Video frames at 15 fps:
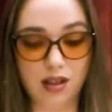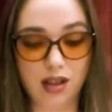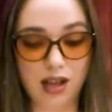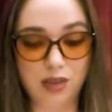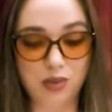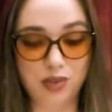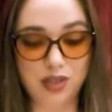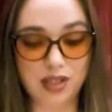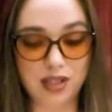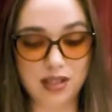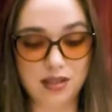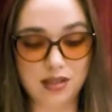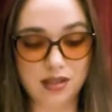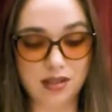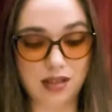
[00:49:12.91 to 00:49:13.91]
and would
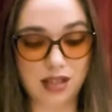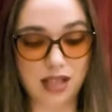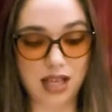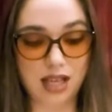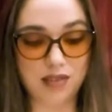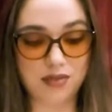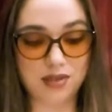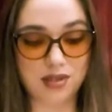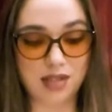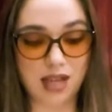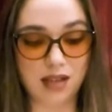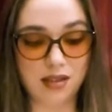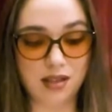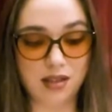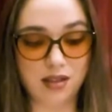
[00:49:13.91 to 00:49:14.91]
instantly have
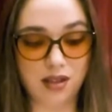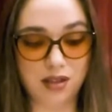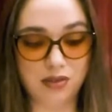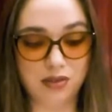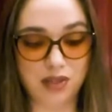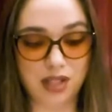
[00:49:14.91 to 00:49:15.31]
sallied off